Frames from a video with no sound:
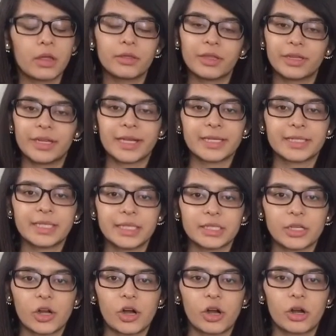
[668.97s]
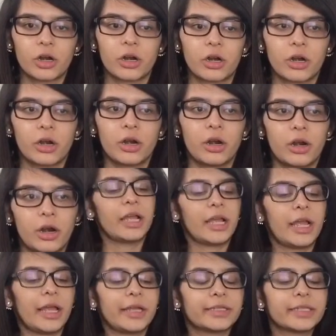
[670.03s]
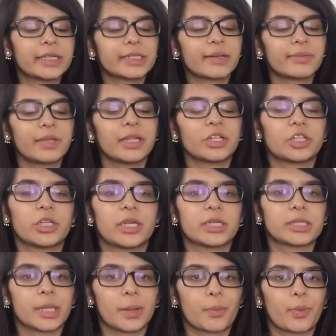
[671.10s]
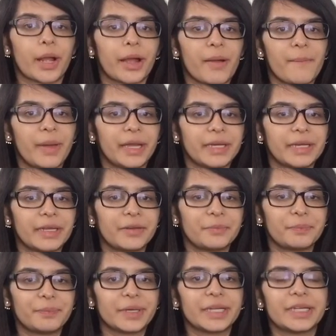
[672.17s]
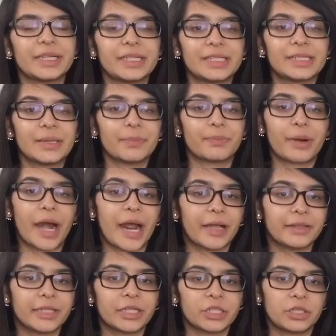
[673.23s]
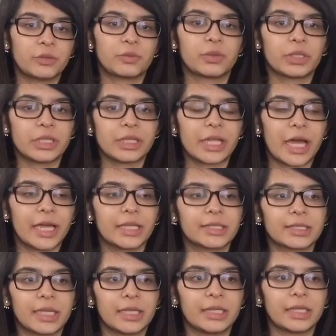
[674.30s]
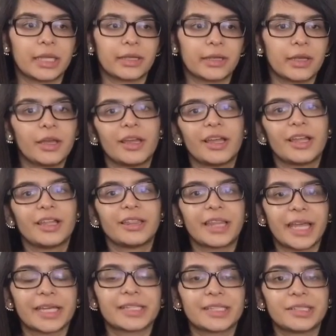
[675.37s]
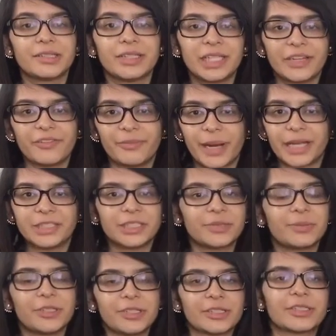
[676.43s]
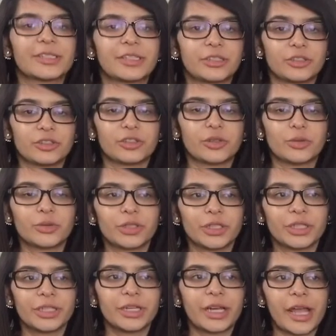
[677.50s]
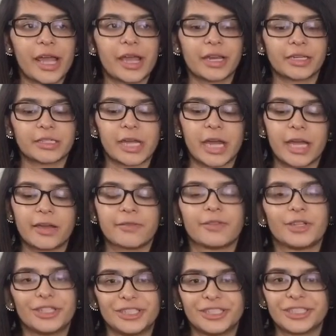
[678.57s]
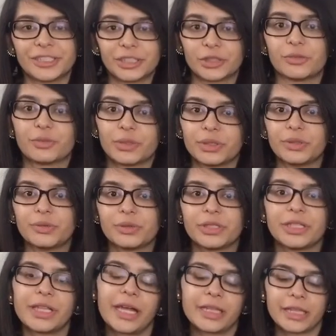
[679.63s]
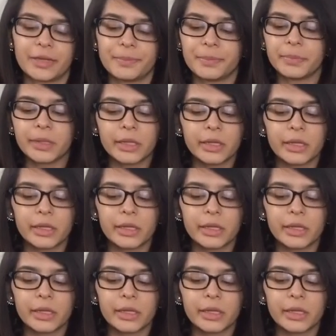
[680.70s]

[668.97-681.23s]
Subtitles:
the next things are, it's not something that she has like recommended, but it is the brand that she really likes and like likes to live by just because they're so good, and I have learned to really like them.